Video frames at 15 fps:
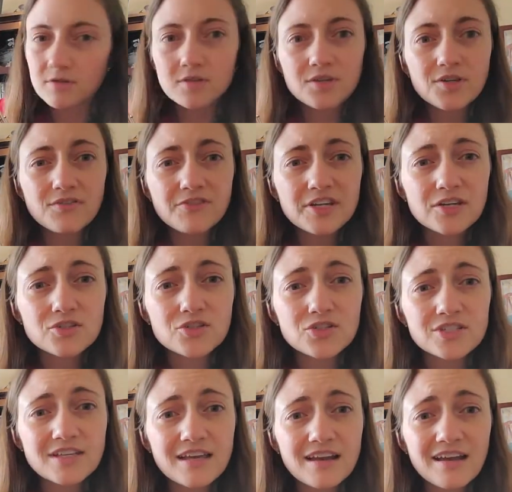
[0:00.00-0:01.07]
your fingers are
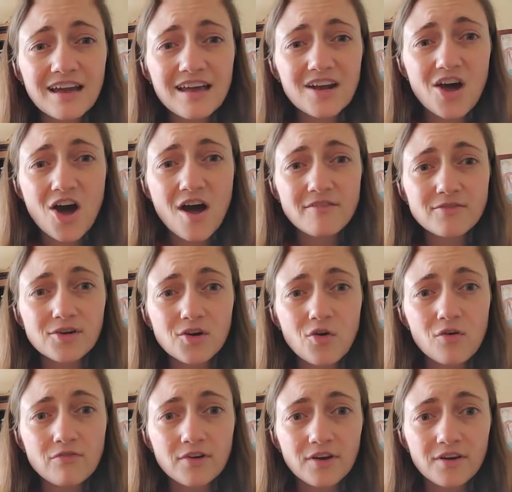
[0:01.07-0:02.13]
just going to kind of hover
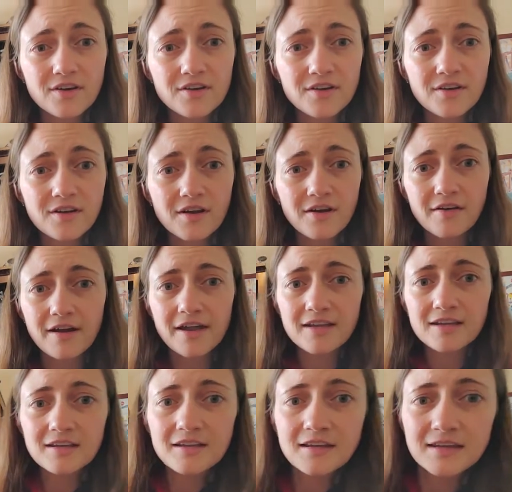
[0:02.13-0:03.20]
over. All
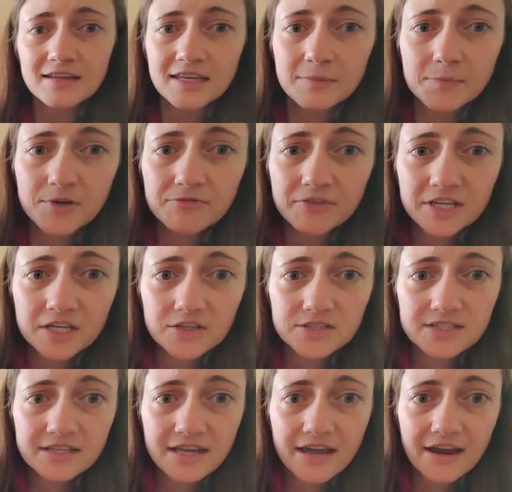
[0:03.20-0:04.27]
right, keep your fingers
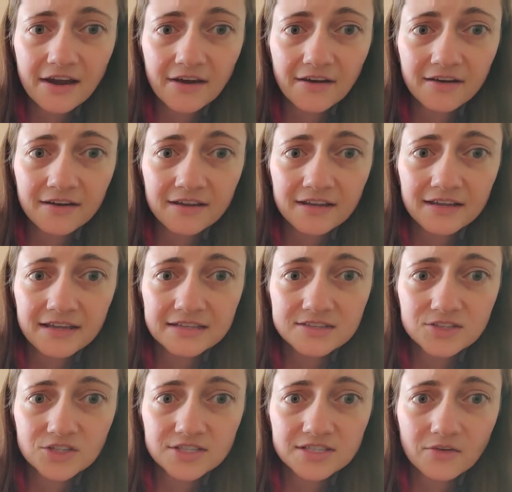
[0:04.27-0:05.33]
there. It's
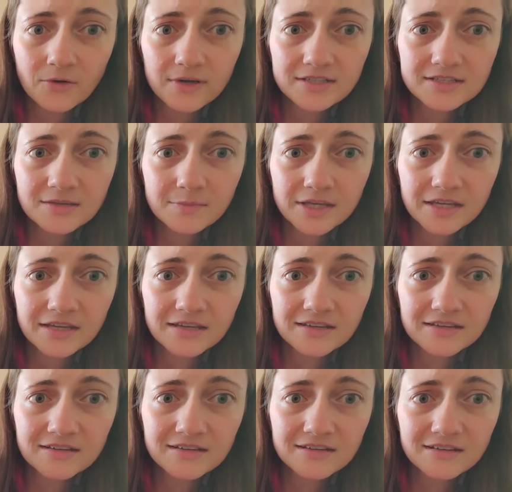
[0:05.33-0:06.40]
just going to
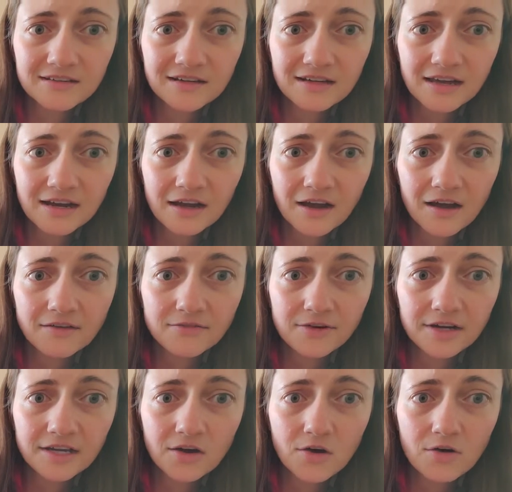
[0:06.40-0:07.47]
be kind of
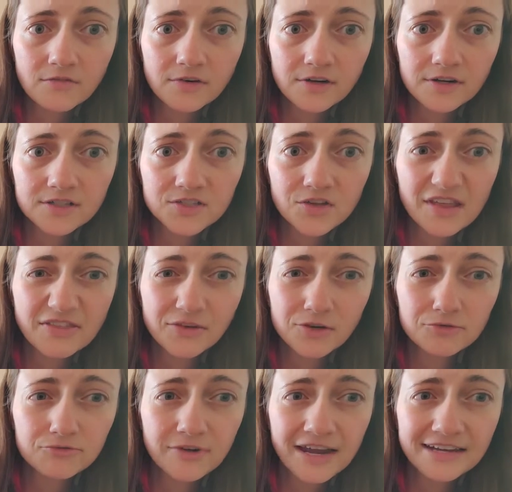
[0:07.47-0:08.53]
hovering over so that they're
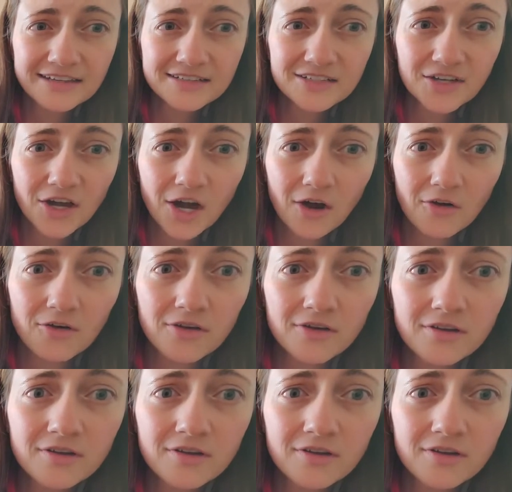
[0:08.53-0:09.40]
ready to go.